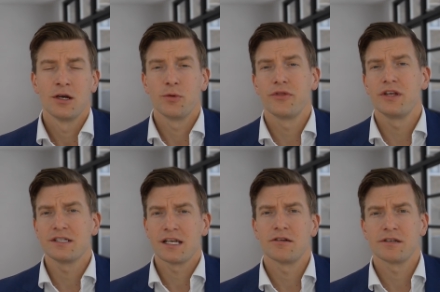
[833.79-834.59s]
with
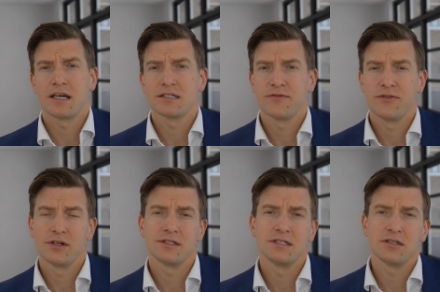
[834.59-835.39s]
these hearing aids
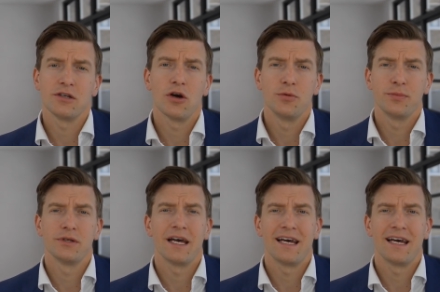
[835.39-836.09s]
versus the Open